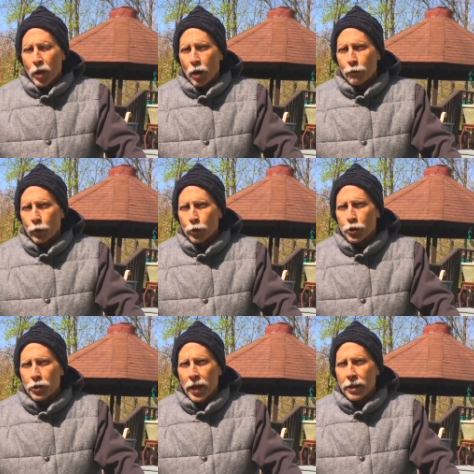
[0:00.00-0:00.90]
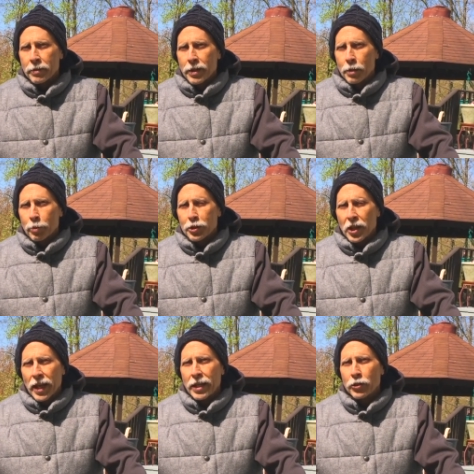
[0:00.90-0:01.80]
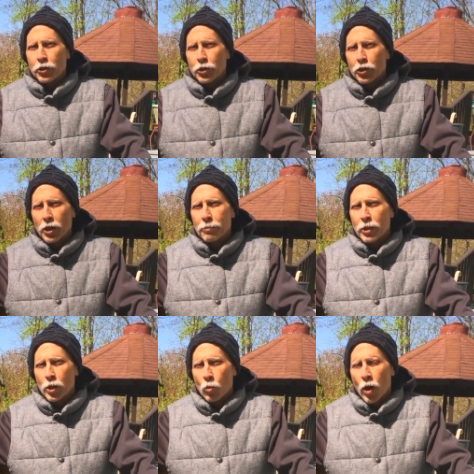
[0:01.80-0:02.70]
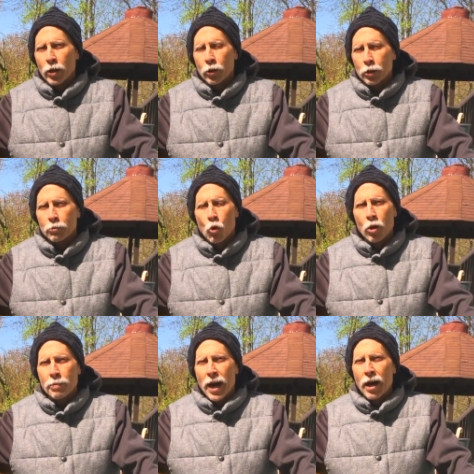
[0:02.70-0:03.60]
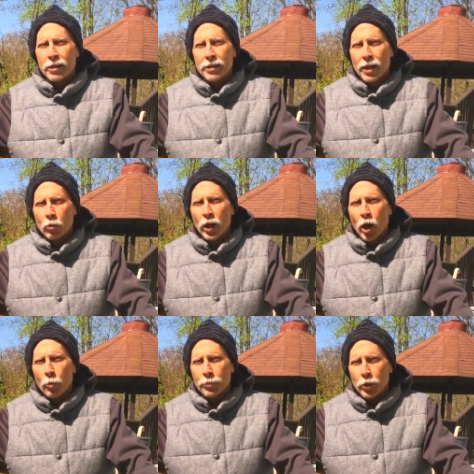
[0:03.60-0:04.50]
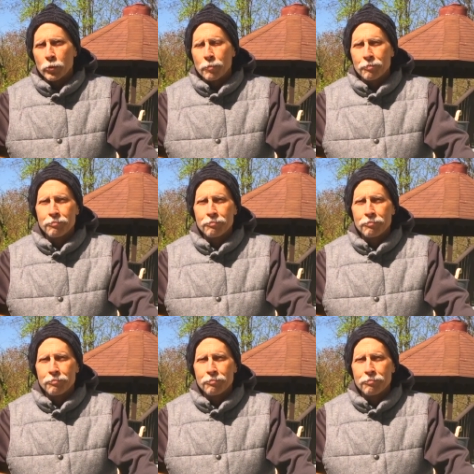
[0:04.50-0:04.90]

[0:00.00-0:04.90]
a verse that pertains to something you want to learn more about and that will help you.